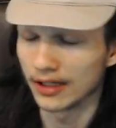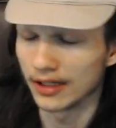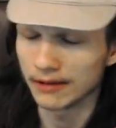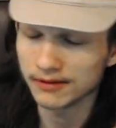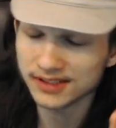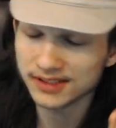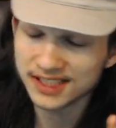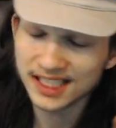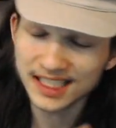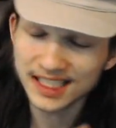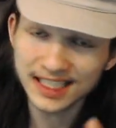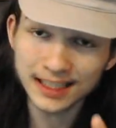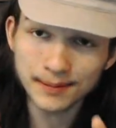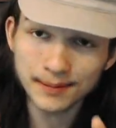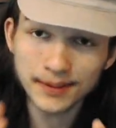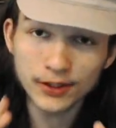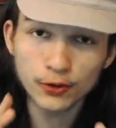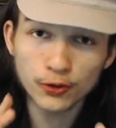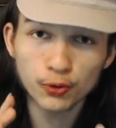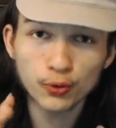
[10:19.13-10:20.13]
It was getting
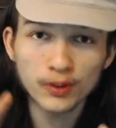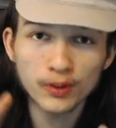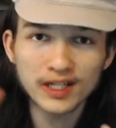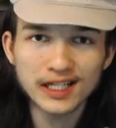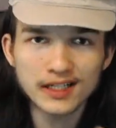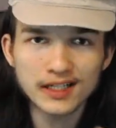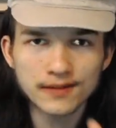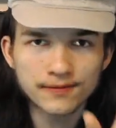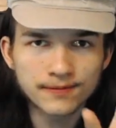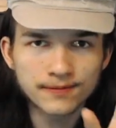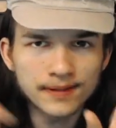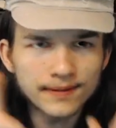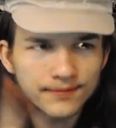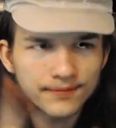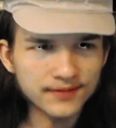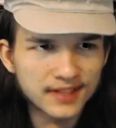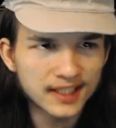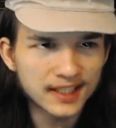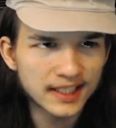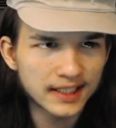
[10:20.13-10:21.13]
between
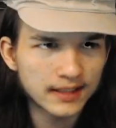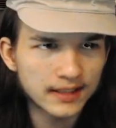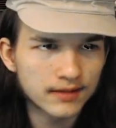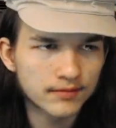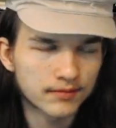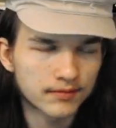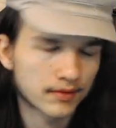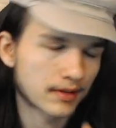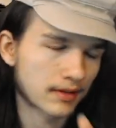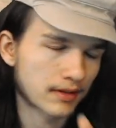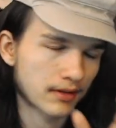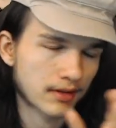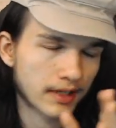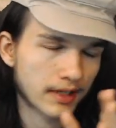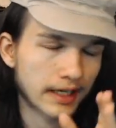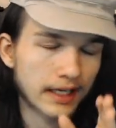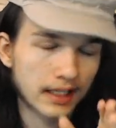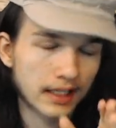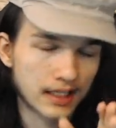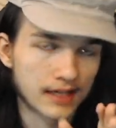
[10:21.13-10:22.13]
15,
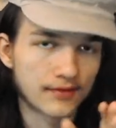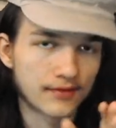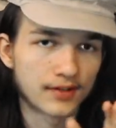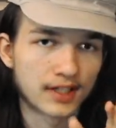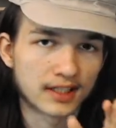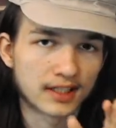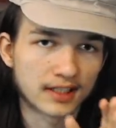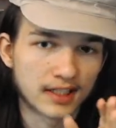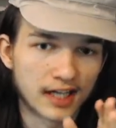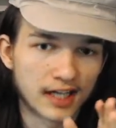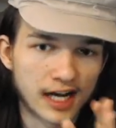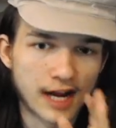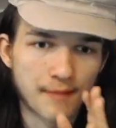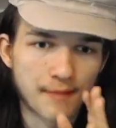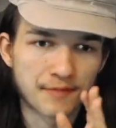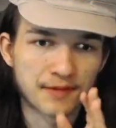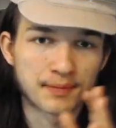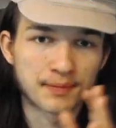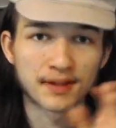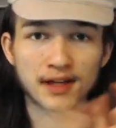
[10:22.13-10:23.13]
okay, 11 at
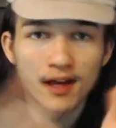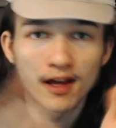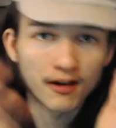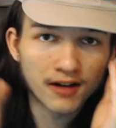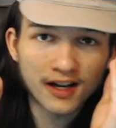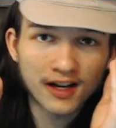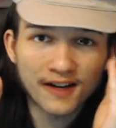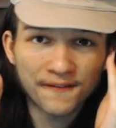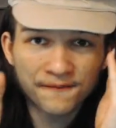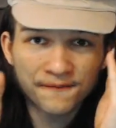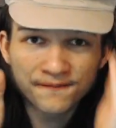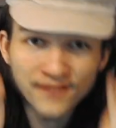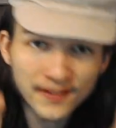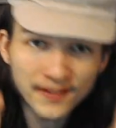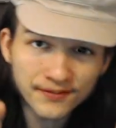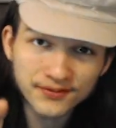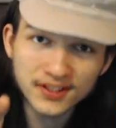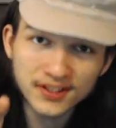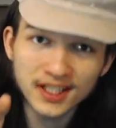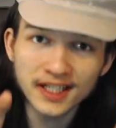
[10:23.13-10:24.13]
times, but around
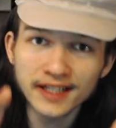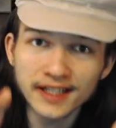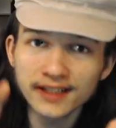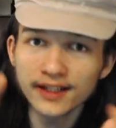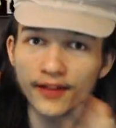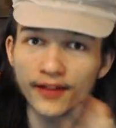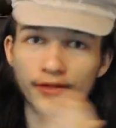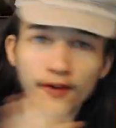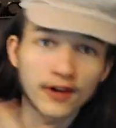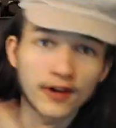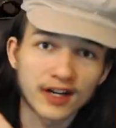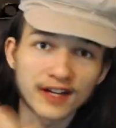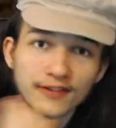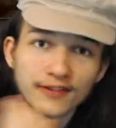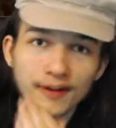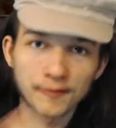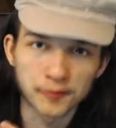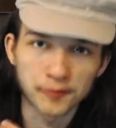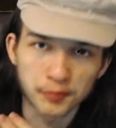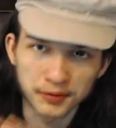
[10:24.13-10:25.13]
15 to 30
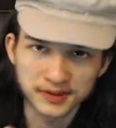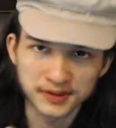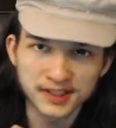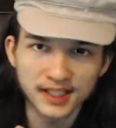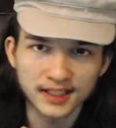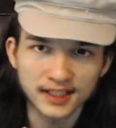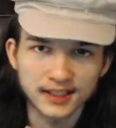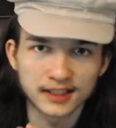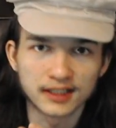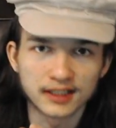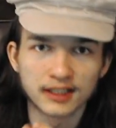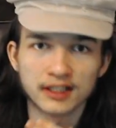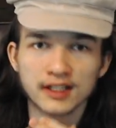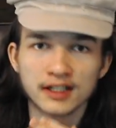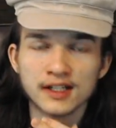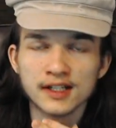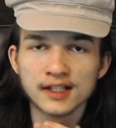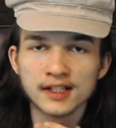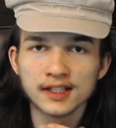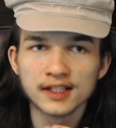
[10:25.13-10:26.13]
frames per second.
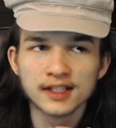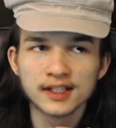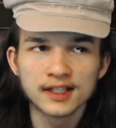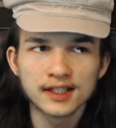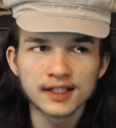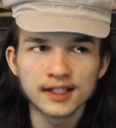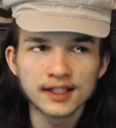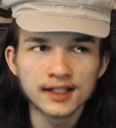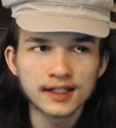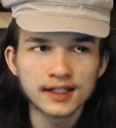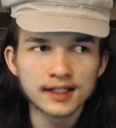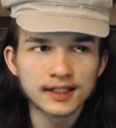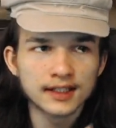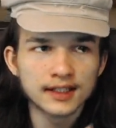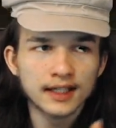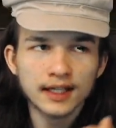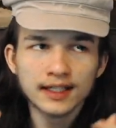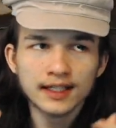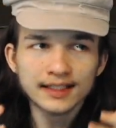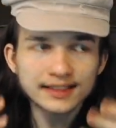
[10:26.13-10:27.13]

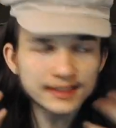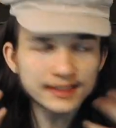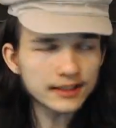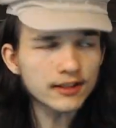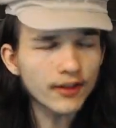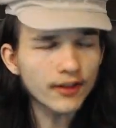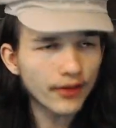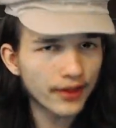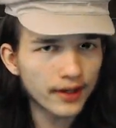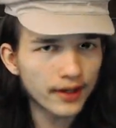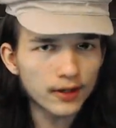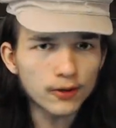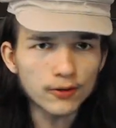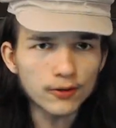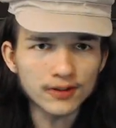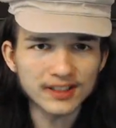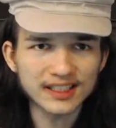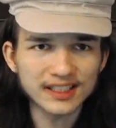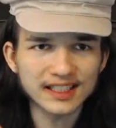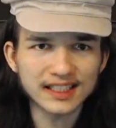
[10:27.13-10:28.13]
Still
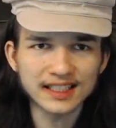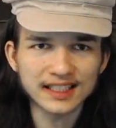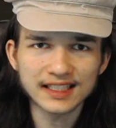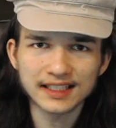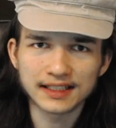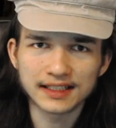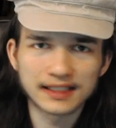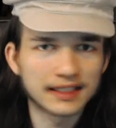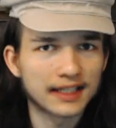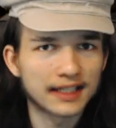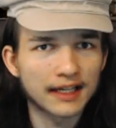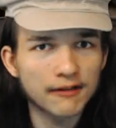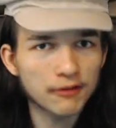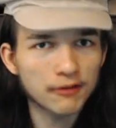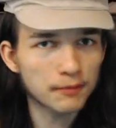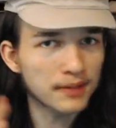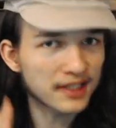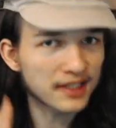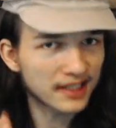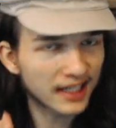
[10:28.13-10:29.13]
though, it would
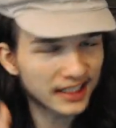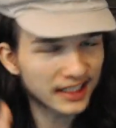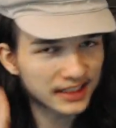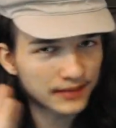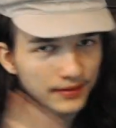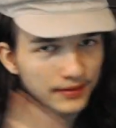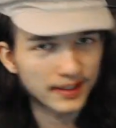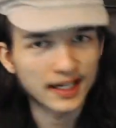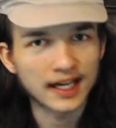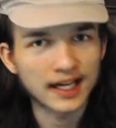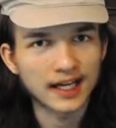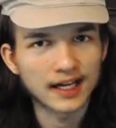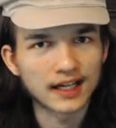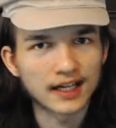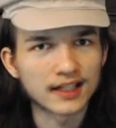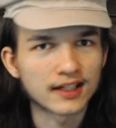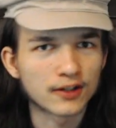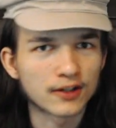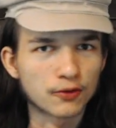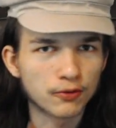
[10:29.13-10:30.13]
be nice if it
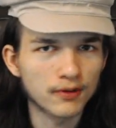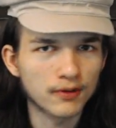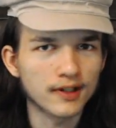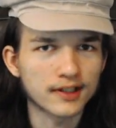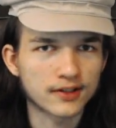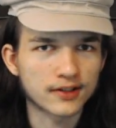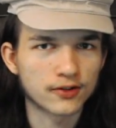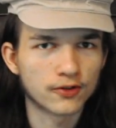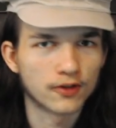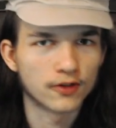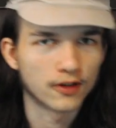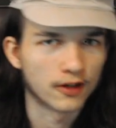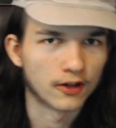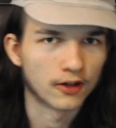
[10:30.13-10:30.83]
had a quad core.